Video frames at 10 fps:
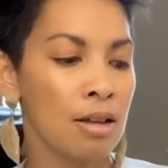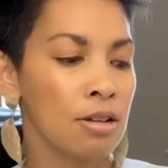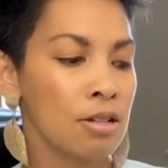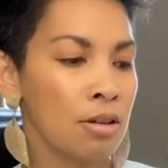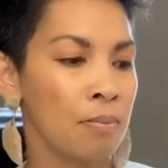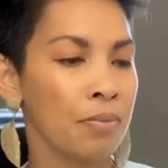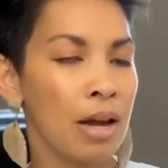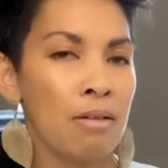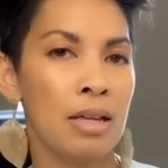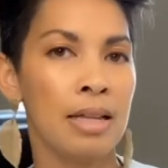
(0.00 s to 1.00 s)
So I
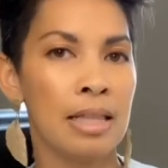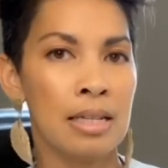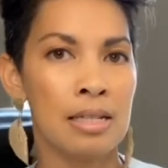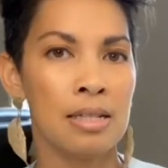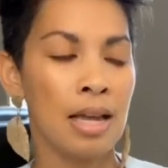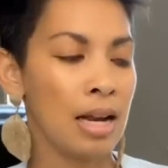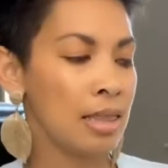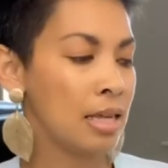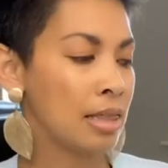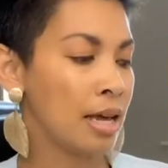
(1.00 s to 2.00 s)
really like this, and I
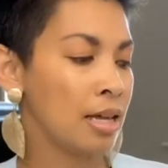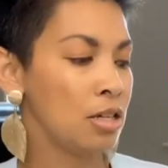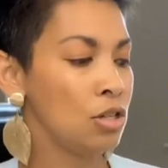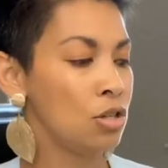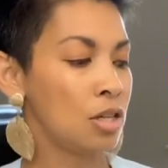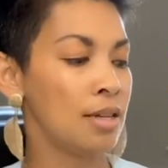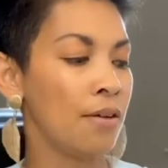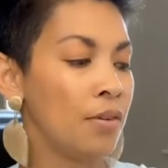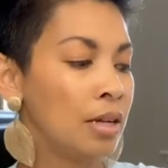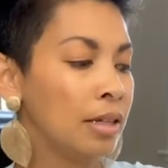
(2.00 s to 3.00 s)
think that you should
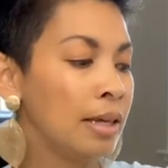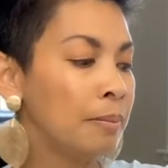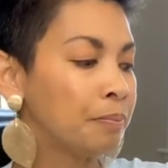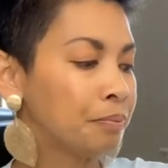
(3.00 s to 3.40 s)
definitely